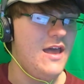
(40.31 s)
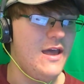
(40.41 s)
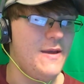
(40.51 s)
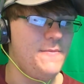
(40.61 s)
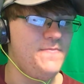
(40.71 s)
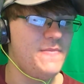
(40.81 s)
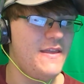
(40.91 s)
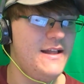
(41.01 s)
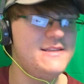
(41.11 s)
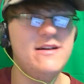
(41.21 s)
And
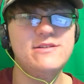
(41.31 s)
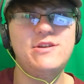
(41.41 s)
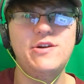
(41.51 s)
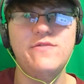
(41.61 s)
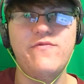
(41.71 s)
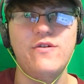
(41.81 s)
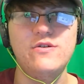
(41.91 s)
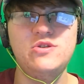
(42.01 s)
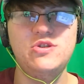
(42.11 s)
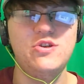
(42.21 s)
it sounds good at
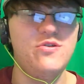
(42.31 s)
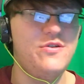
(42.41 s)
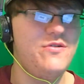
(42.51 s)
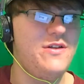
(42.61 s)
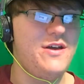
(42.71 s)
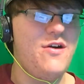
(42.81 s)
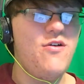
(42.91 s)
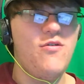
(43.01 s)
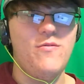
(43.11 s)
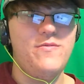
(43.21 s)
first, you know, you're like,
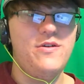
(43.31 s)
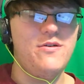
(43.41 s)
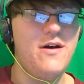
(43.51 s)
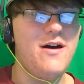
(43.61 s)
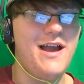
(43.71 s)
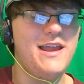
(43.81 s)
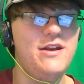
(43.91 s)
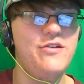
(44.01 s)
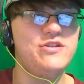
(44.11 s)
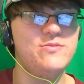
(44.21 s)
oh, you know, I, I
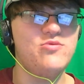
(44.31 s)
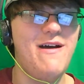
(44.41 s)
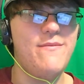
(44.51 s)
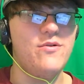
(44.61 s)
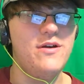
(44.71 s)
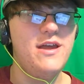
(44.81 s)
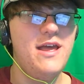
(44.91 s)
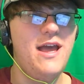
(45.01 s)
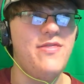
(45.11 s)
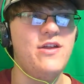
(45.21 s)
get a new subscriber.
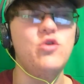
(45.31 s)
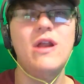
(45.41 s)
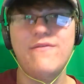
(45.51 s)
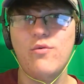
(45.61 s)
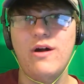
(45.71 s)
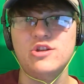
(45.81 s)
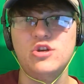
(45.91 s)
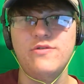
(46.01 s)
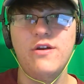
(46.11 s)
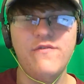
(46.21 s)
And then you never
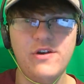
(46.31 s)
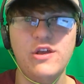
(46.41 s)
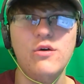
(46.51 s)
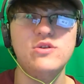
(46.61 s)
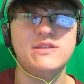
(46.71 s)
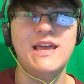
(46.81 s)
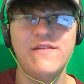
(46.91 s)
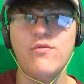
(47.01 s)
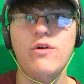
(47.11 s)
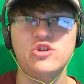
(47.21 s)
watch their videos, they
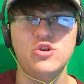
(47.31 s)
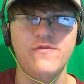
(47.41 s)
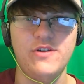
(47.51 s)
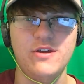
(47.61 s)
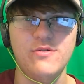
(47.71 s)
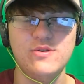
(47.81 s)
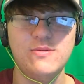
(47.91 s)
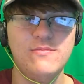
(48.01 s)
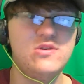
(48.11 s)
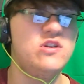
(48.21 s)
never watch your
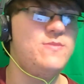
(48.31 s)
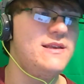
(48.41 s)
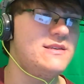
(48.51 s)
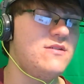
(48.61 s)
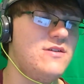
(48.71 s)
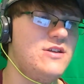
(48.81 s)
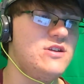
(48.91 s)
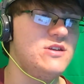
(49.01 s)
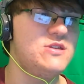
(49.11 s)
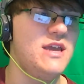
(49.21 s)
videos. So it's basically
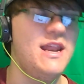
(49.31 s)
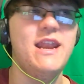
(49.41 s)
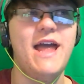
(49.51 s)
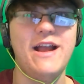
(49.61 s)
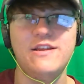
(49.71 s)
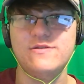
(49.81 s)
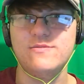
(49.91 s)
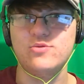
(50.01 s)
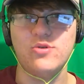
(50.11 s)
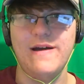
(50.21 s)
just an inactive
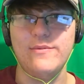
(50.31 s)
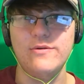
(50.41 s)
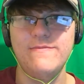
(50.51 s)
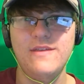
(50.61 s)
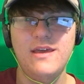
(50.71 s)
subscriber.